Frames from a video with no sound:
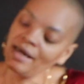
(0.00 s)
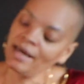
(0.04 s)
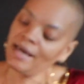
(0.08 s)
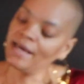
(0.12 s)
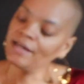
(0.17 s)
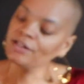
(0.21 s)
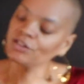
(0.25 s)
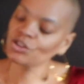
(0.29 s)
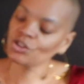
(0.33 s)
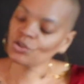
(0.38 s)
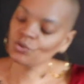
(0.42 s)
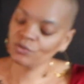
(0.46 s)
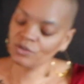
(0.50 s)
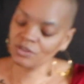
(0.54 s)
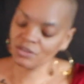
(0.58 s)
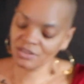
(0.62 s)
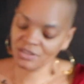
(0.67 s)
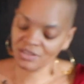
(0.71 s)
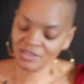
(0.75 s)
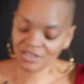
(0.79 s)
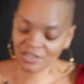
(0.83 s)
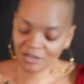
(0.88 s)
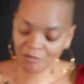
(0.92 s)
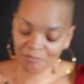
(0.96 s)
And so this
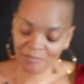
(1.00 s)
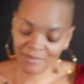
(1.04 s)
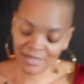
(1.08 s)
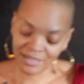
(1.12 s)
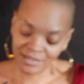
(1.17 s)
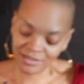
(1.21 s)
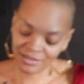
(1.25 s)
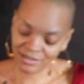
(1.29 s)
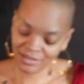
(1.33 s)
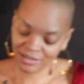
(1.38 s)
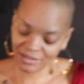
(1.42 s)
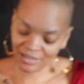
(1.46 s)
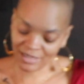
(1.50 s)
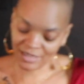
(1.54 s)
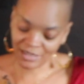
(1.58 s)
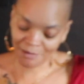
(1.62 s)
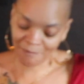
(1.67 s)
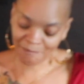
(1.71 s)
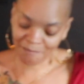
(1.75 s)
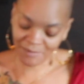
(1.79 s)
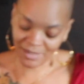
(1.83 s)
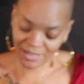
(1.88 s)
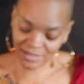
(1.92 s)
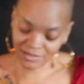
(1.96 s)
is an
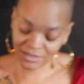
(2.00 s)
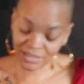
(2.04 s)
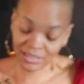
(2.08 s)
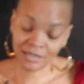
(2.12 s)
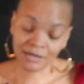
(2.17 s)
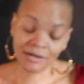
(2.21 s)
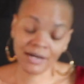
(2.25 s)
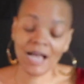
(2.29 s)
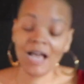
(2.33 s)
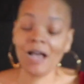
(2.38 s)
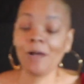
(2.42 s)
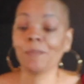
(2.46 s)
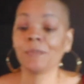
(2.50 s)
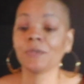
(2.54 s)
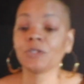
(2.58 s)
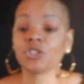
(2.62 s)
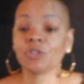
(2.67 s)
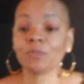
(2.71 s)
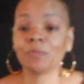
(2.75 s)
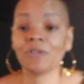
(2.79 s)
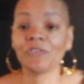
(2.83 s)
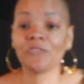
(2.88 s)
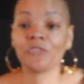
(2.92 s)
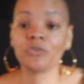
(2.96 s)
amazing
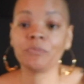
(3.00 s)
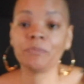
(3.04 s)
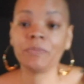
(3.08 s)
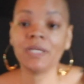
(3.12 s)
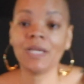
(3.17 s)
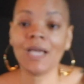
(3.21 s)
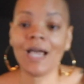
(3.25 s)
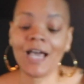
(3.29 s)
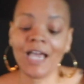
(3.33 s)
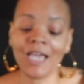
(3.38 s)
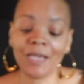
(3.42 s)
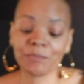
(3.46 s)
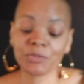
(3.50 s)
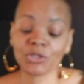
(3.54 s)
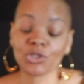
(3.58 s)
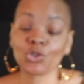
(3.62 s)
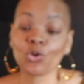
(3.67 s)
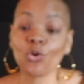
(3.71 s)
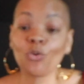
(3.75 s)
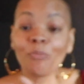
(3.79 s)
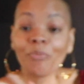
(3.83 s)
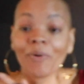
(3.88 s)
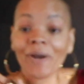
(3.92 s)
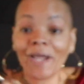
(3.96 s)
accomplishment for me. I am
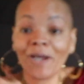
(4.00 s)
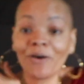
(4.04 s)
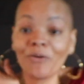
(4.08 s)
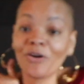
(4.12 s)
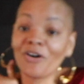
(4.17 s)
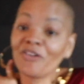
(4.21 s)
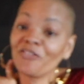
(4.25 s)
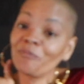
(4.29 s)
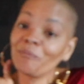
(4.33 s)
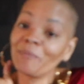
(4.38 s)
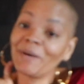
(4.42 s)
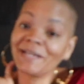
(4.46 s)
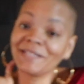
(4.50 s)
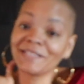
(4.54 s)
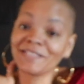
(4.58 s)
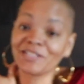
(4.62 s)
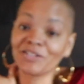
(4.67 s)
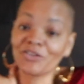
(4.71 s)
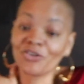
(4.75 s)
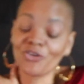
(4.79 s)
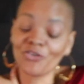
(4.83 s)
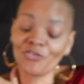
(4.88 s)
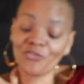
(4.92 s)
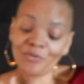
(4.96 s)
so proud of
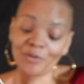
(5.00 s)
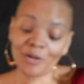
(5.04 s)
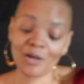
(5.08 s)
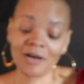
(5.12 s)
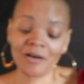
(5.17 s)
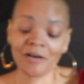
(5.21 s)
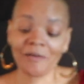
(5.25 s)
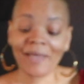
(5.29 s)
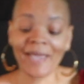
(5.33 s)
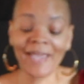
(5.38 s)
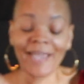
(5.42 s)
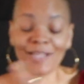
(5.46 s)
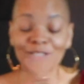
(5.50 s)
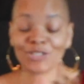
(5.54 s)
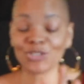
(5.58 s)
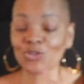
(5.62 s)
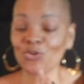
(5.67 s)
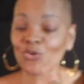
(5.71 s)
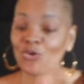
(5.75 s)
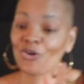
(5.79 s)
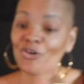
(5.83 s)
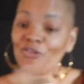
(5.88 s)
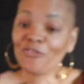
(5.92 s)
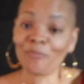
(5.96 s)
myself. Hats
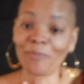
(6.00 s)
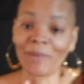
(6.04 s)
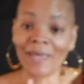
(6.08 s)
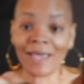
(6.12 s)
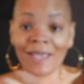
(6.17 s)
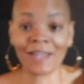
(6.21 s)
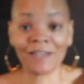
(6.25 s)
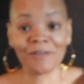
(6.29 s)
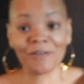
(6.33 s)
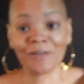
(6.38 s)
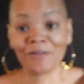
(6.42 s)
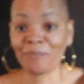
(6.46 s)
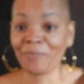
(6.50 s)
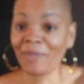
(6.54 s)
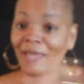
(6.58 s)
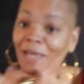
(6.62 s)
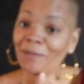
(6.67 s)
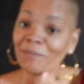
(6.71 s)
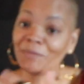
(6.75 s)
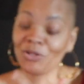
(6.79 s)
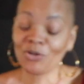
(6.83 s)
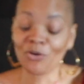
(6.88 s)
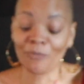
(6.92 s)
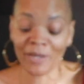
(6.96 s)
off, pat
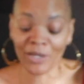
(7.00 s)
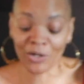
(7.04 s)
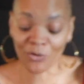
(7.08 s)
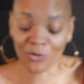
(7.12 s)
me on my